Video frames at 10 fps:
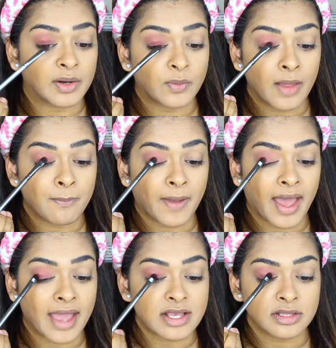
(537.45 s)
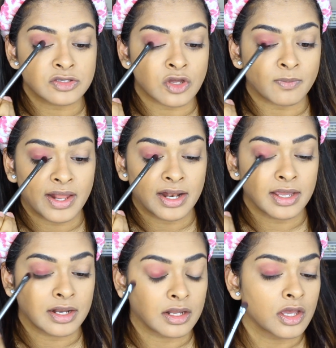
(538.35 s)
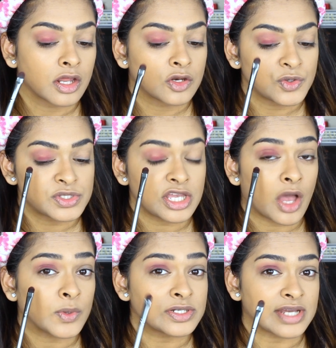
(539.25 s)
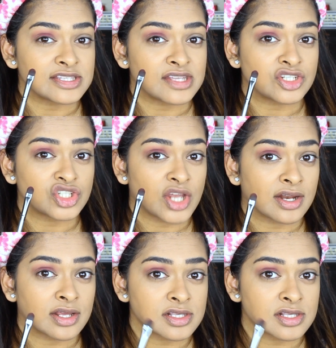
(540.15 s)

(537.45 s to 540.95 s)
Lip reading: but when I'm packing this on my lid, do you see how intense that shade